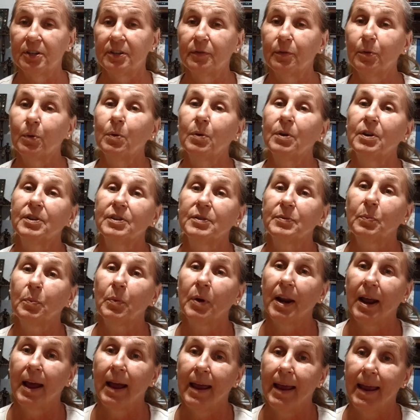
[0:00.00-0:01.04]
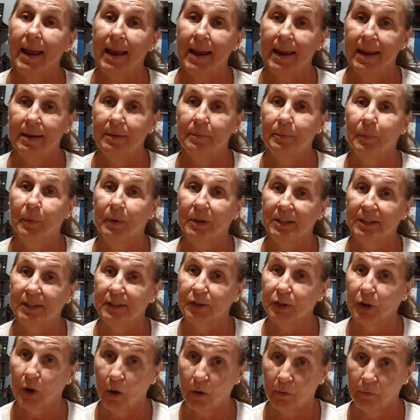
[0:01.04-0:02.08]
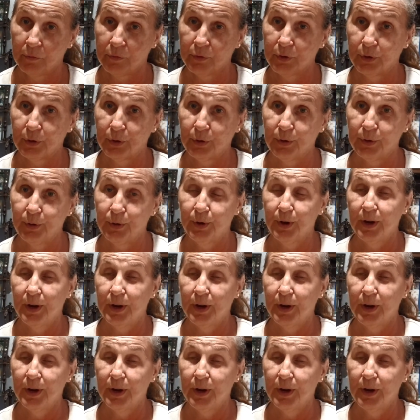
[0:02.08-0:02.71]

Of course, what I ate was softer.